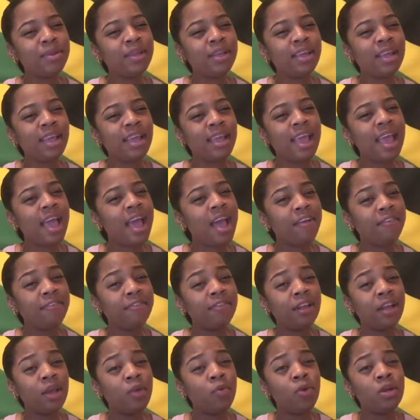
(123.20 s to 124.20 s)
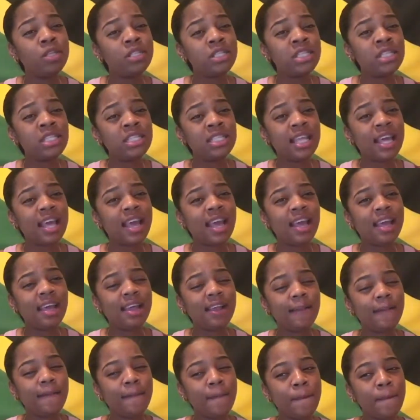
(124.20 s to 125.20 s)
been it wasn't
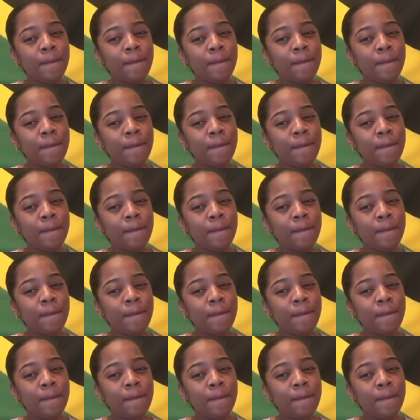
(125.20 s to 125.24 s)
that